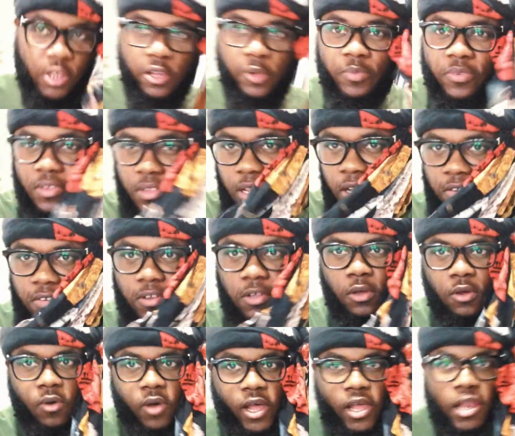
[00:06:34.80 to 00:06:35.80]
upstairs look a
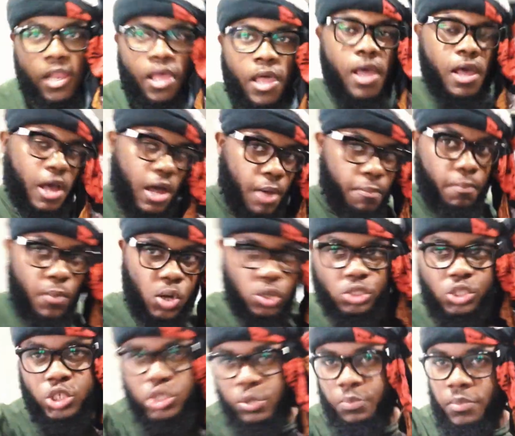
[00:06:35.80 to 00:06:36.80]
while, I burn
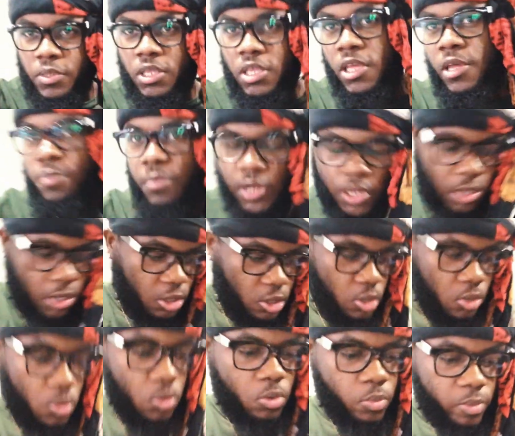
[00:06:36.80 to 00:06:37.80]
some game and you
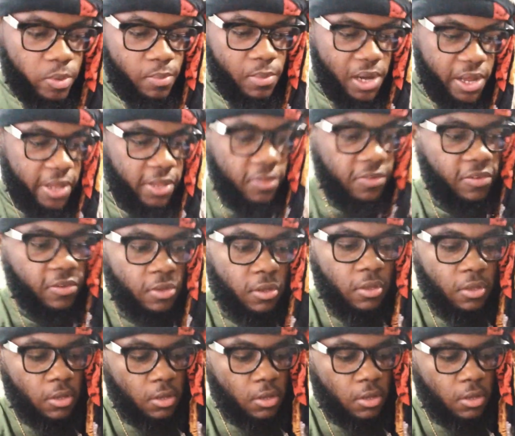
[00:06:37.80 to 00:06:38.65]
don't know my blind, so I'm